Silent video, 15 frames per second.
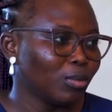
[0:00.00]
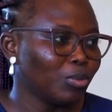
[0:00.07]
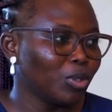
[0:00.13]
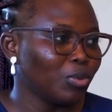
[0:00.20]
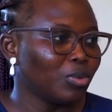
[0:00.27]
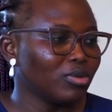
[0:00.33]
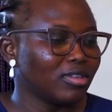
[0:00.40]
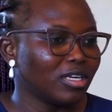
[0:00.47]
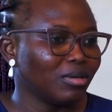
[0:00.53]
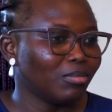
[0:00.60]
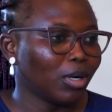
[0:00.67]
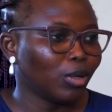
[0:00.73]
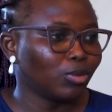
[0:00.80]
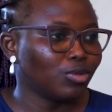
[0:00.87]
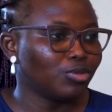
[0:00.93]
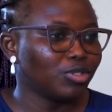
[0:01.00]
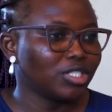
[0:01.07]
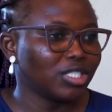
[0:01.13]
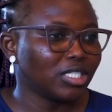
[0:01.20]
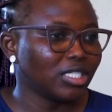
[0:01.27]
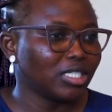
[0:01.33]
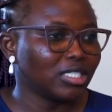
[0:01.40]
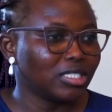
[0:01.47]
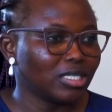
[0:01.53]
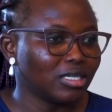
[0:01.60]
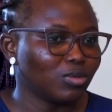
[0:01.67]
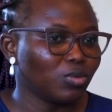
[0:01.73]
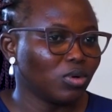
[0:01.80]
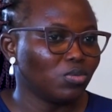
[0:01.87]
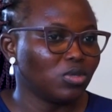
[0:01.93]
People think malnutrition is
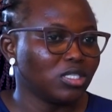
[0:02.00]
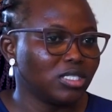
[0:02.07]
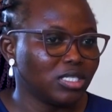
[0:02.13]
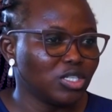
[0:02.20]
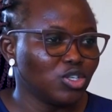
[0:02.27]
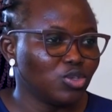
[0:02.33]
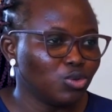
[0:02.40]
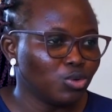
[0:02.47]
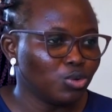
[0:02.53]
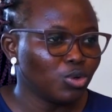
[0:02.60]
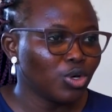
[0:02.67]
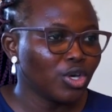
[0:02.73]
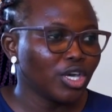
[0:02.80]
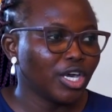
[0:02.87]
just when we see you